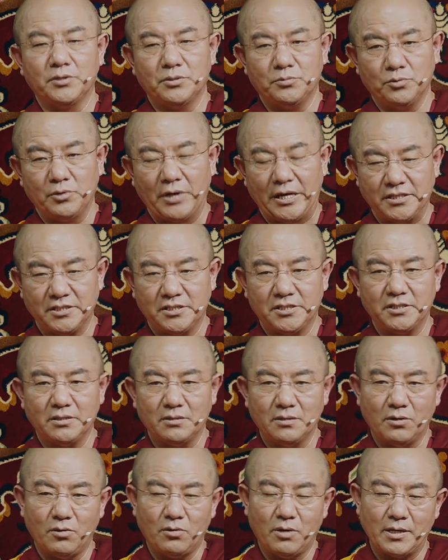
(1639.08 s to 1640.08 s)
all
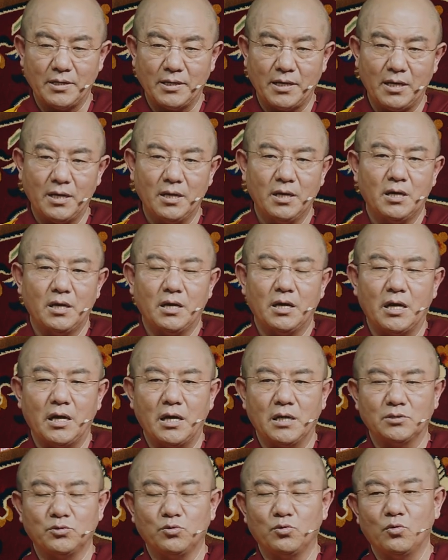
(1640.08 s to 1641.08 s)
agree that
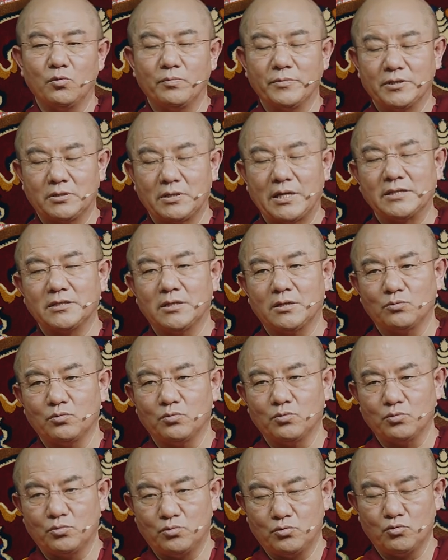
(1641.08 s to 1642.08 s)
those are the five
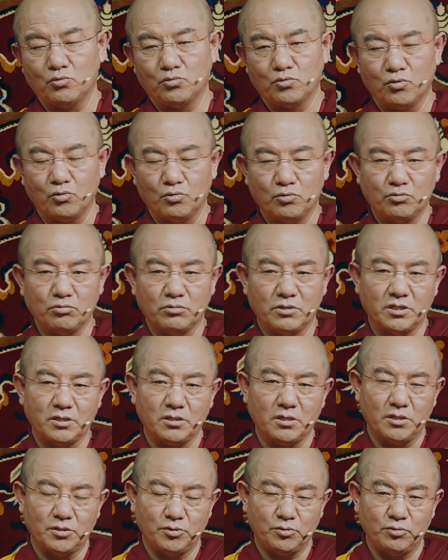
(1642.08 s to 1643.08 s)
treatises that's
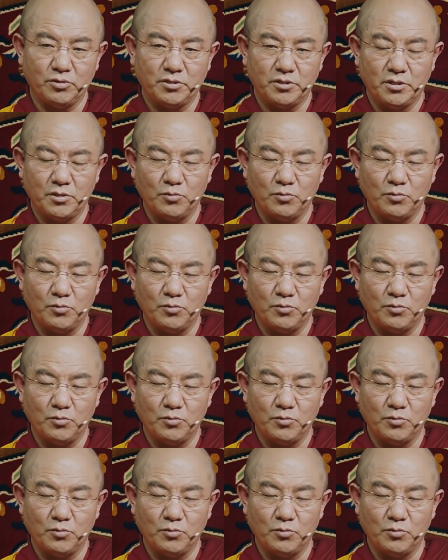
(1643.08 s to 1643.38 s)
composed by